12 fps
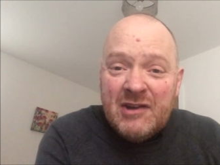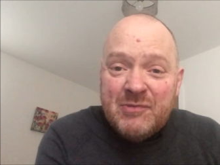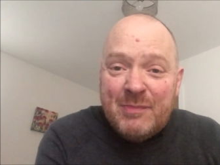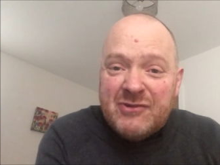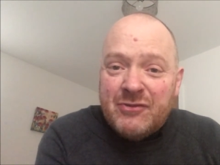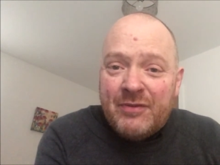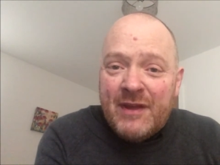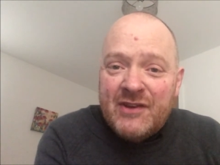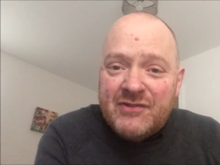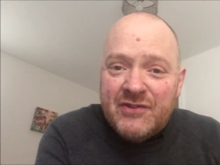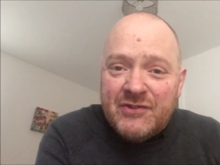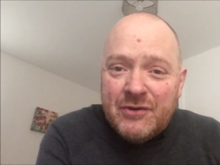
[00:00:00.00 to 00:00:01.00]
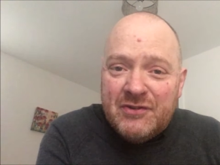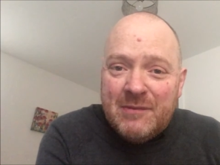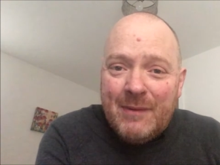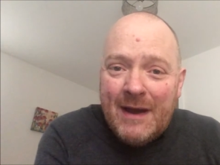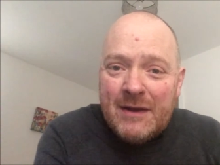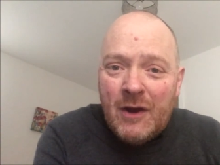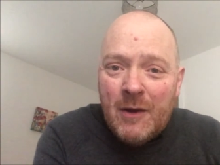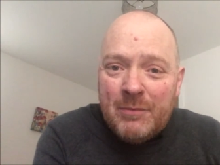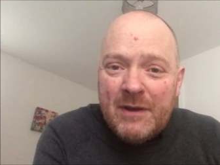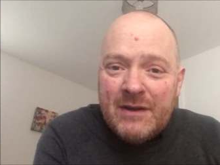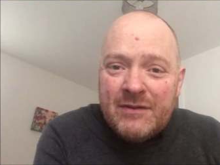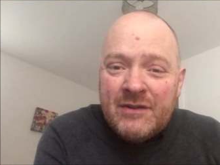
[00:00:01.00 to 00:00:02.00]
Special thanks to Scooty Man
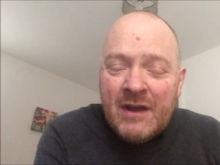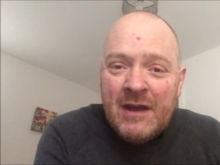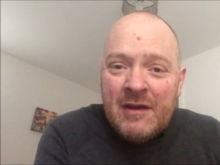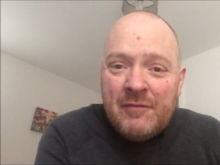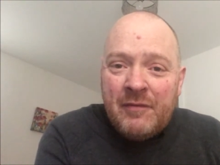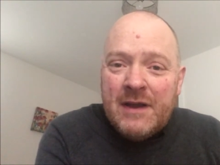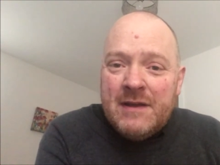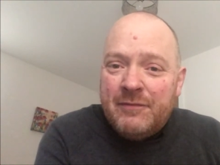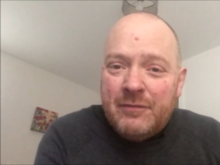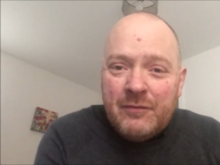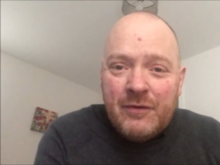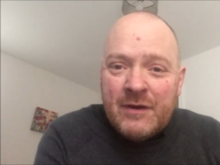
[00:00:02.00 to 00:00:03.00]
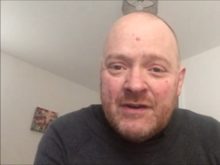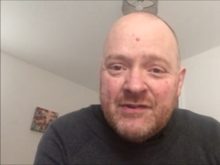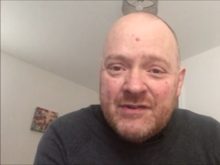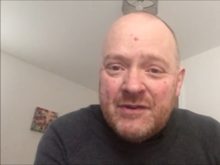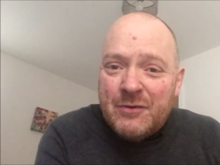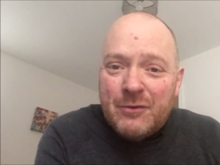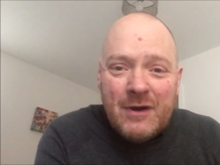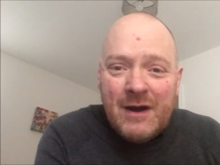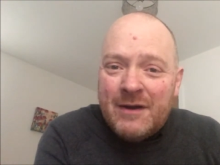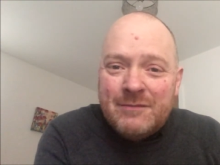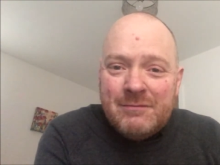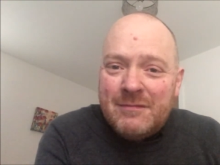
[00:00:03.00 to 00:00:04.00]
up in Fife for his
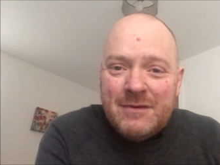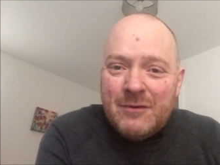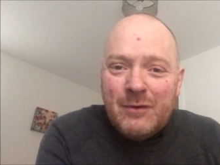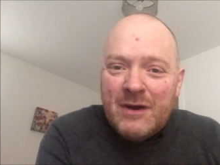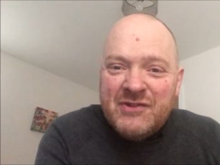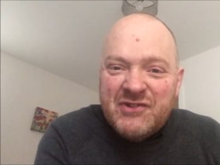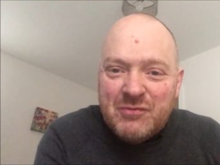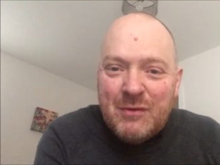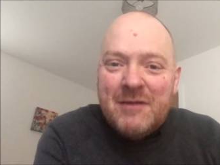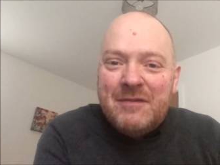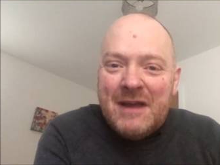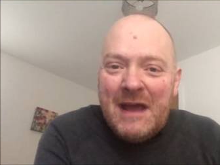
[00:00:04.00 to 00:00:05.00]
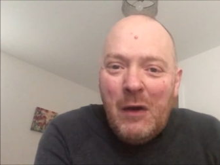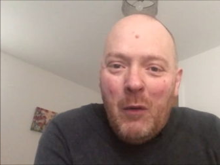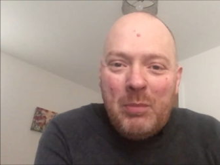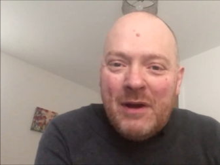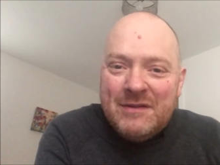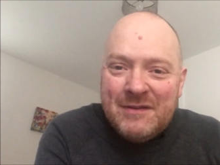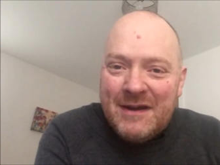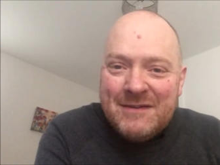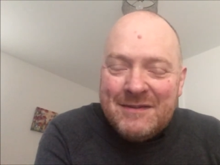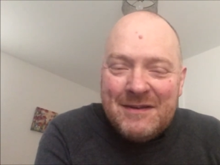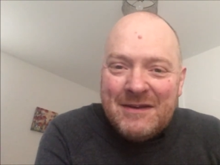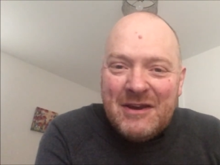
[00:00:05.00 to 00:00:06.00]
unswerving help
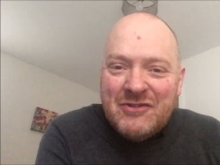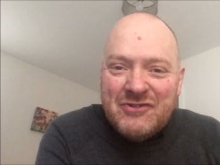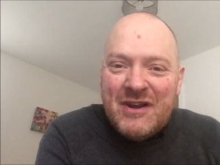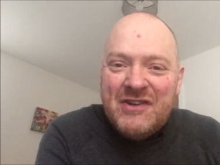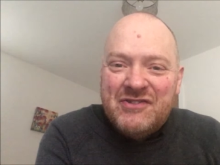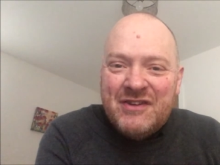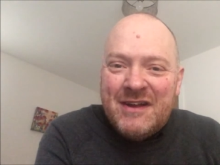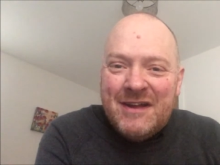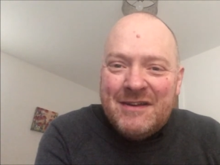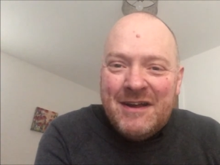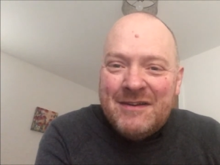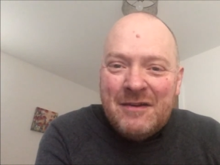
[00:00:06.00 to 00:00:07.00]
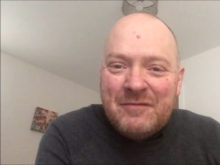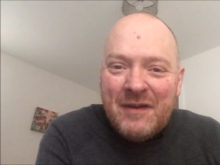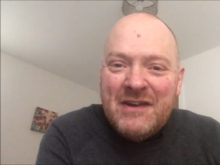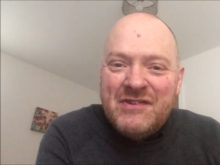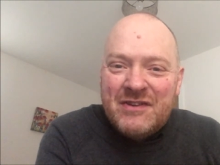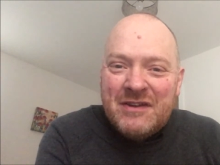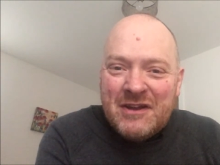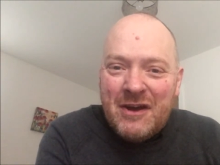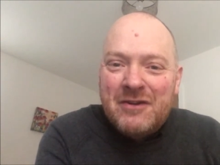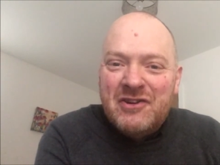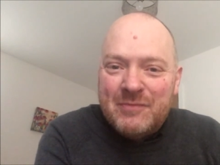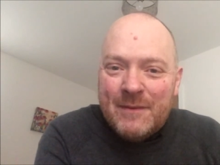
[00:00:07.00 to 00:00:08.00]
and interest and advice and
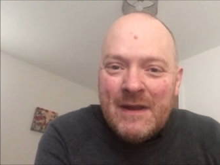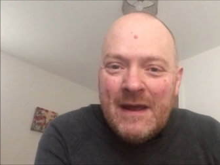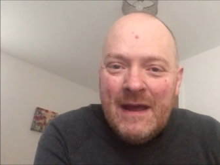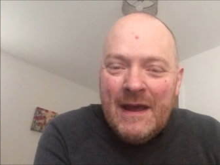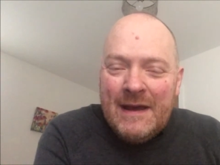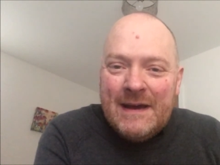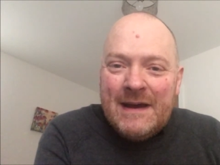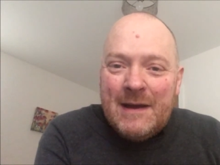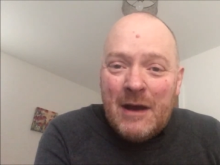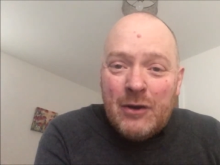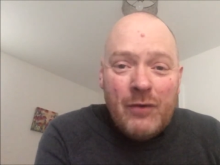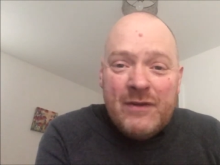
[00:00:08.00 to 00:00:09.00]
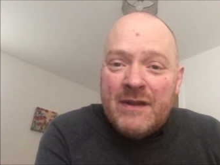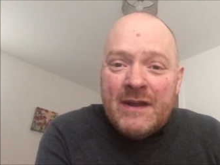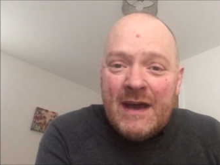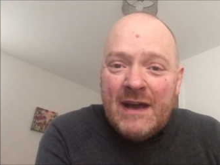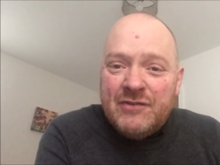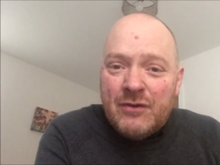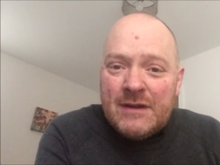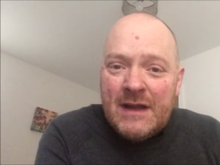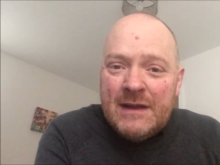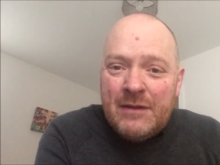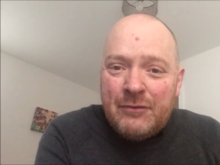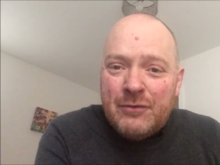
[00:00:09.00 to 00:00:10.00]
encouragement, and all the other guys
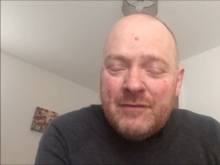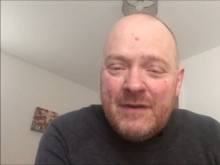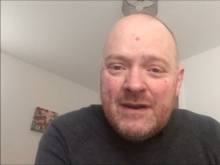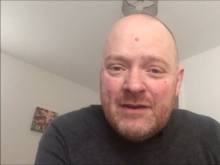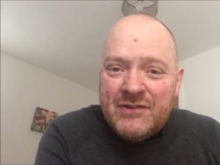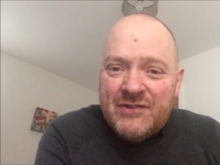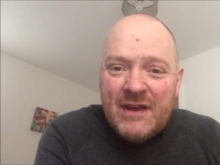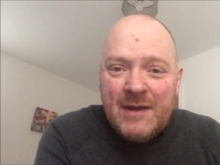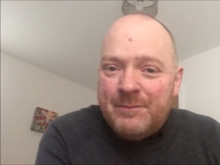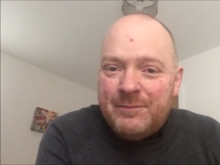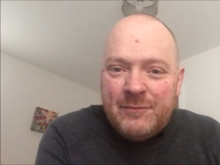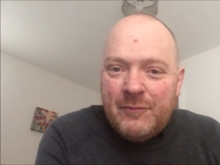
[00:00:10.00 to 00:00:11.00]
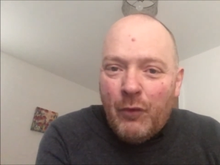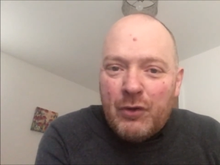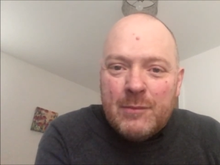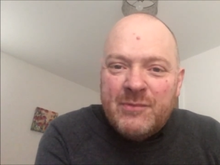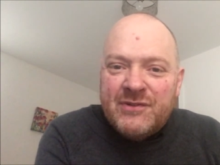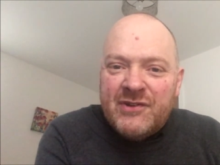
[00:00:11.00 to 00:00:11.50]
online through the various forums and